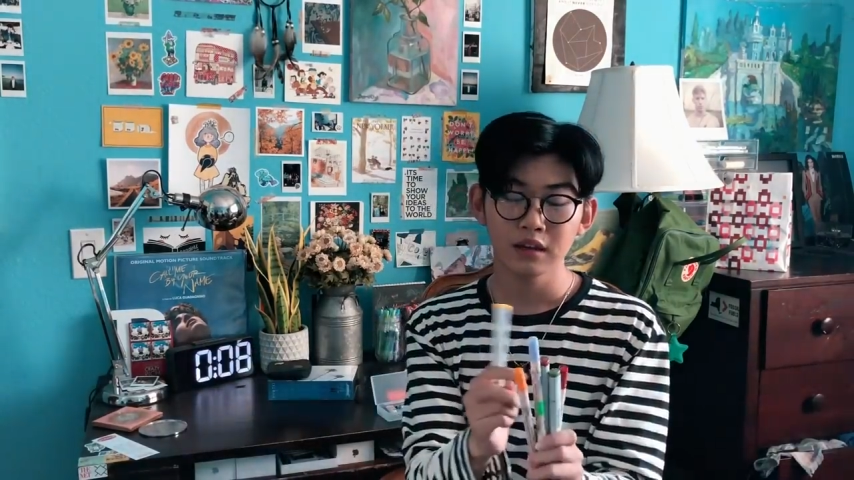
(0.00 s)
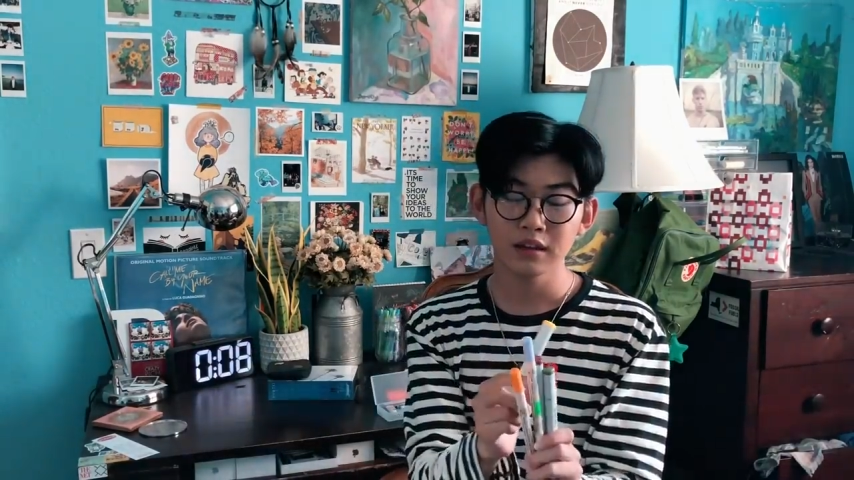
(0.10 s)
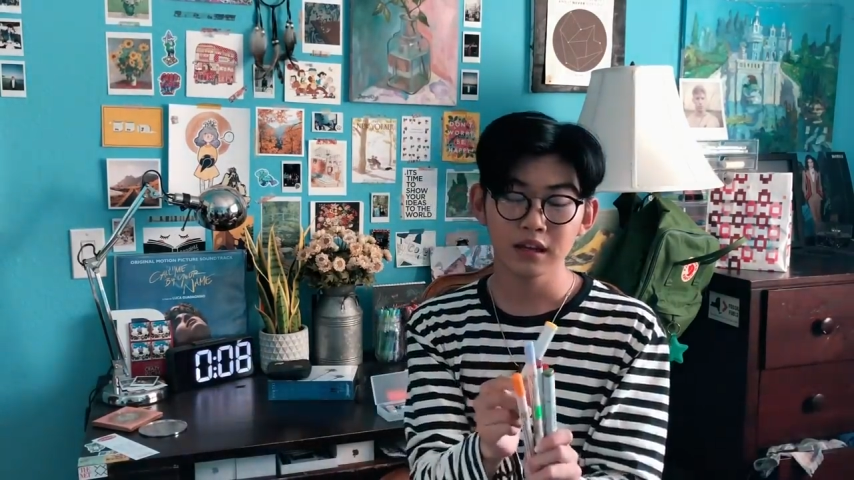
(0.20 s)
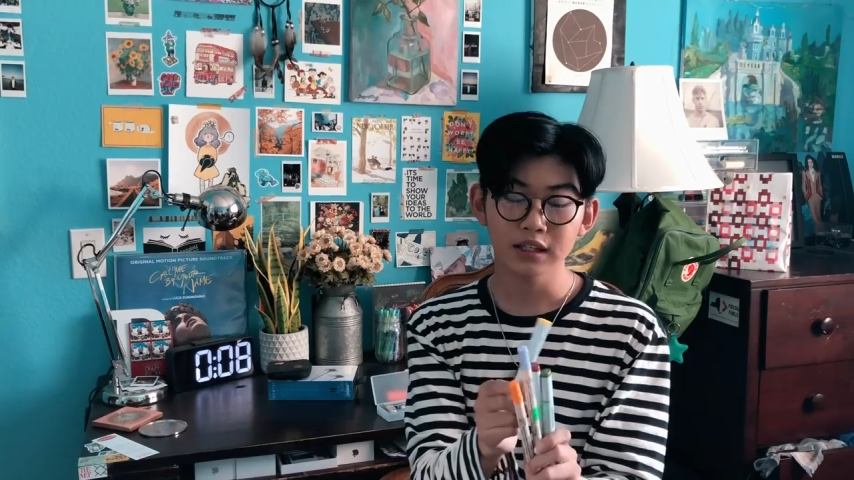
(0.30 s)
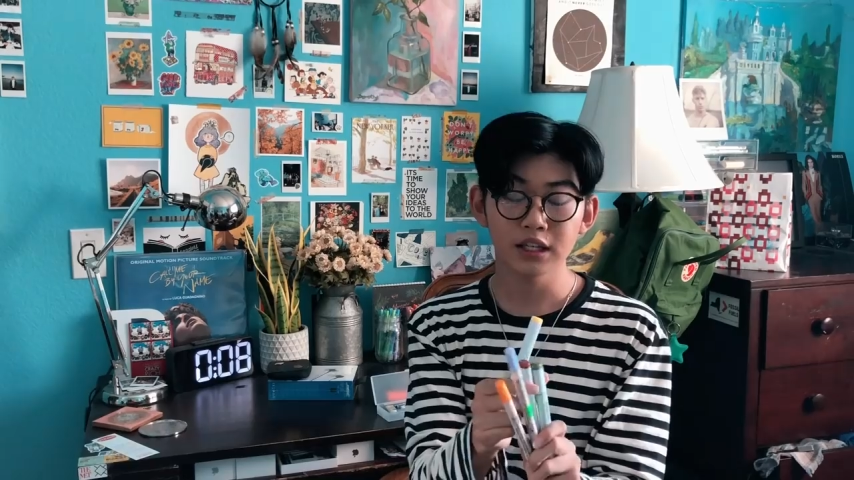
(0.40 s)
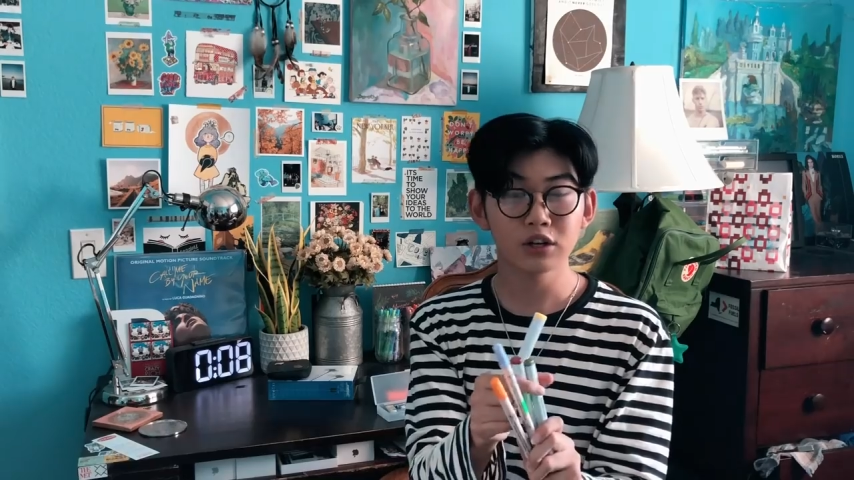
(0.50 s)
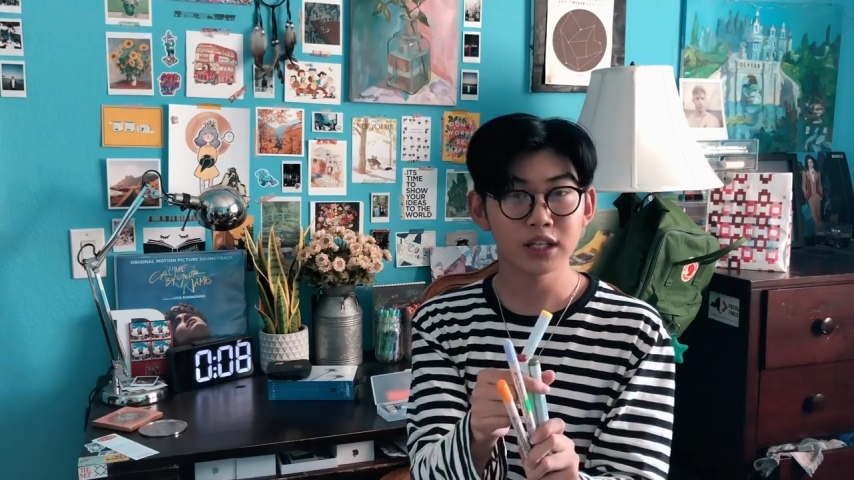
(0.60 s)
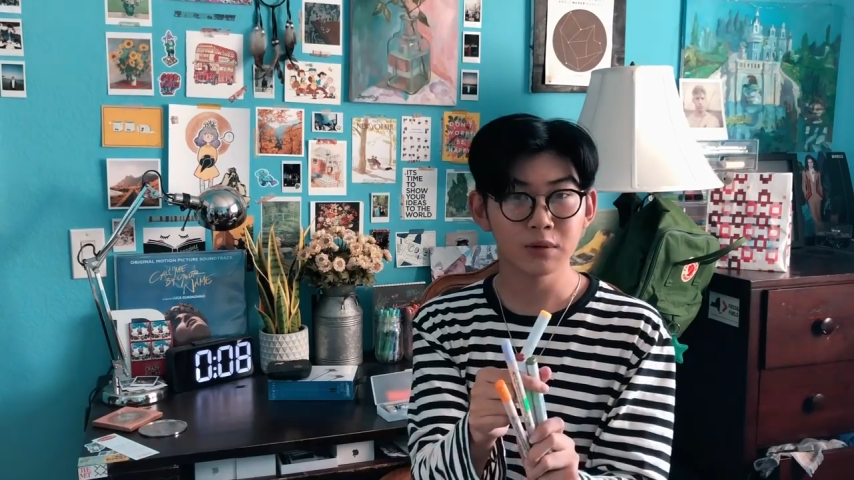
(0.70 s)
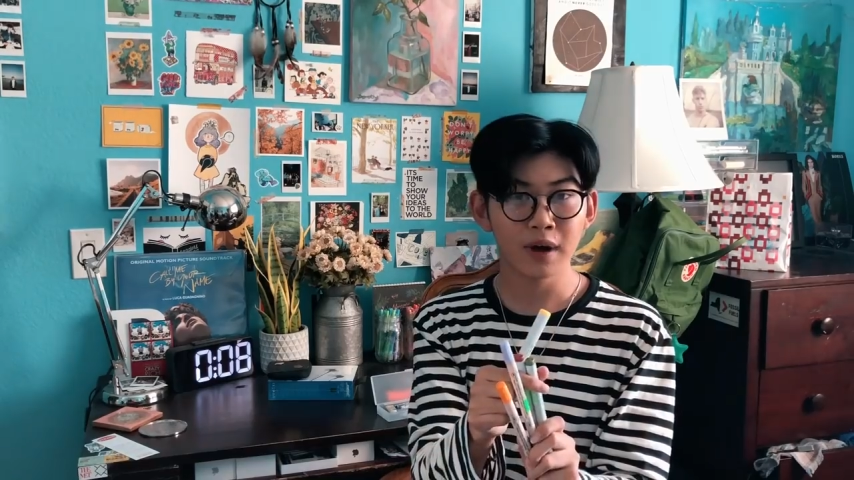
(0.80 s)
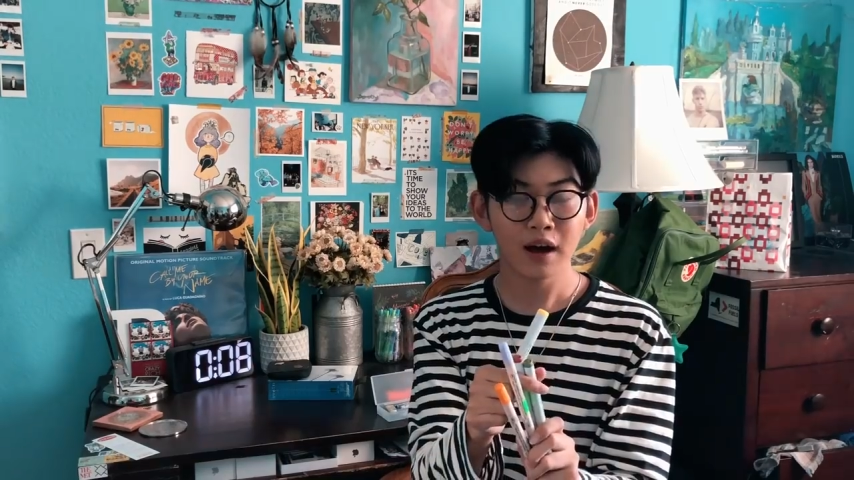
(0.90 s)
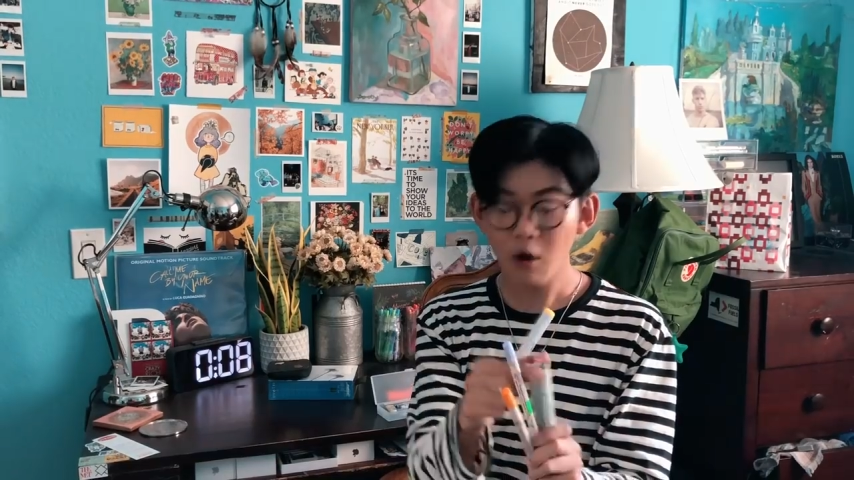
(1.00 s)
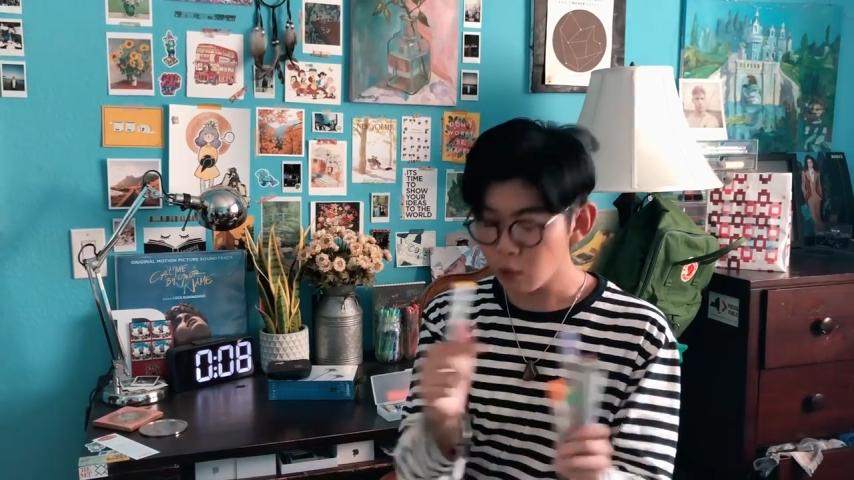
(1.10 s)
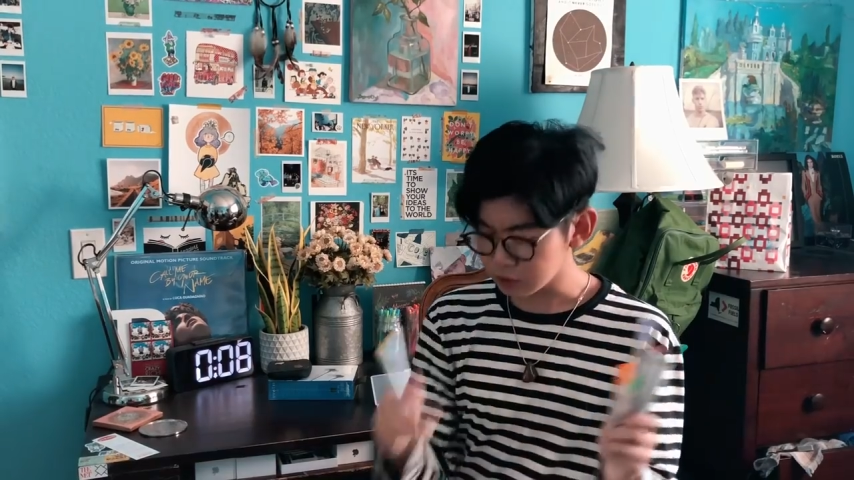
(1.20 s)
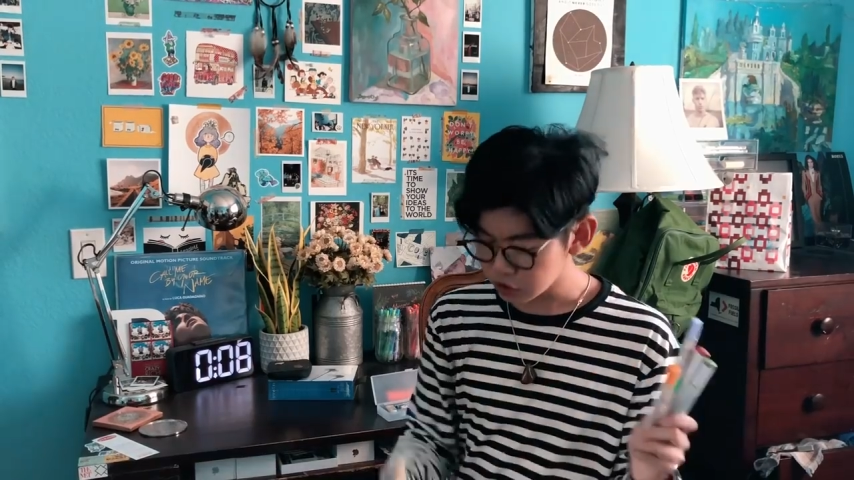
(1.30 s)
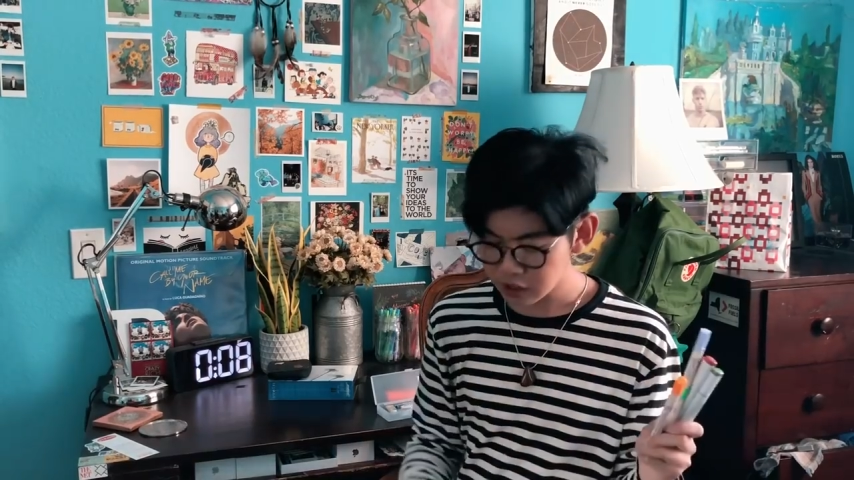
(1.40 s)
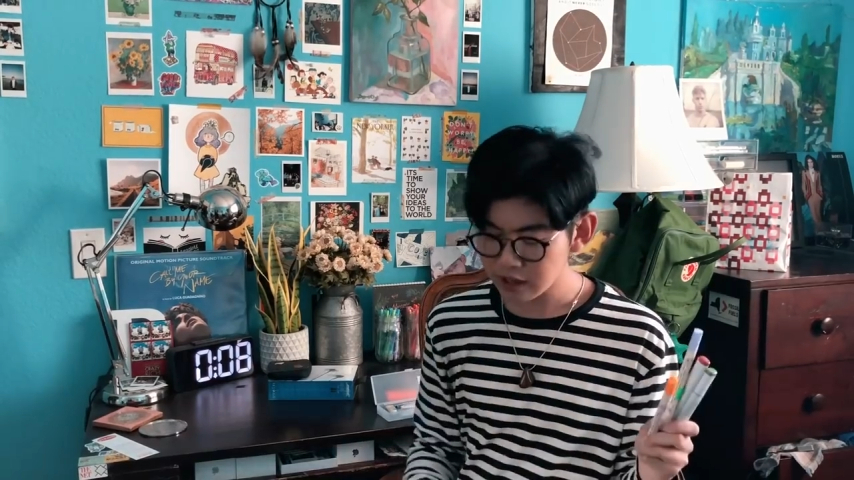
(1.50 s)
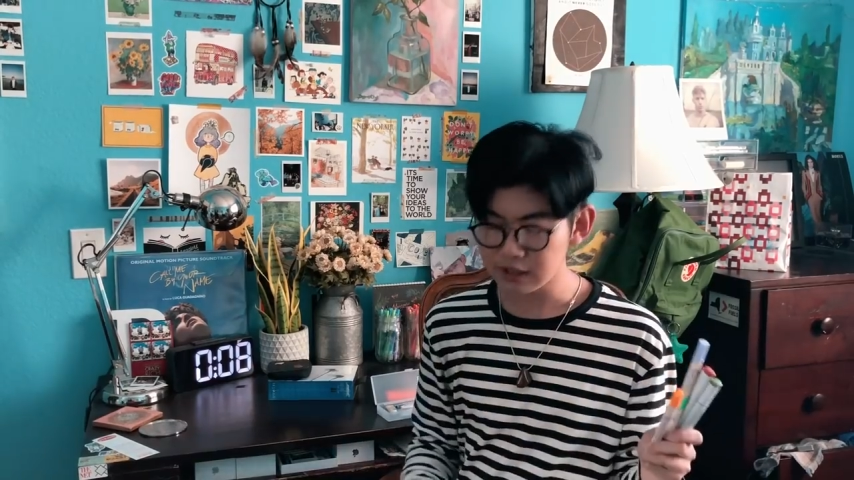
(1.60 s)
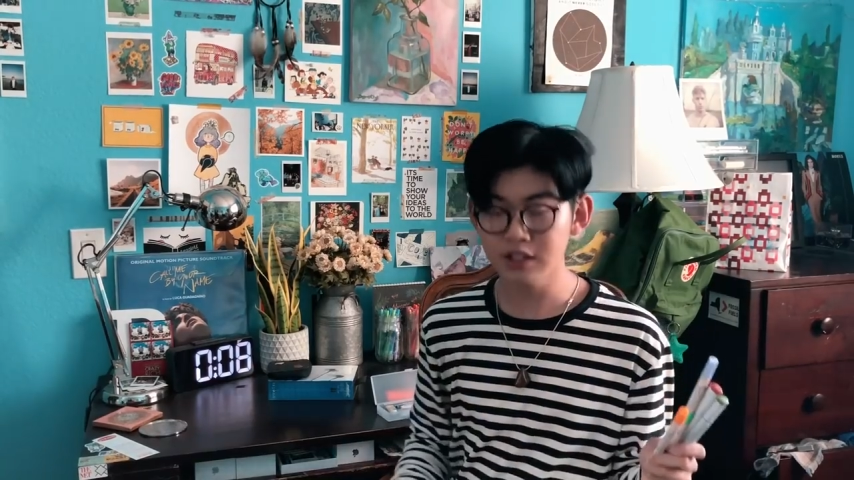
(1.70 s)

the Kinokiwa. Oh, sure,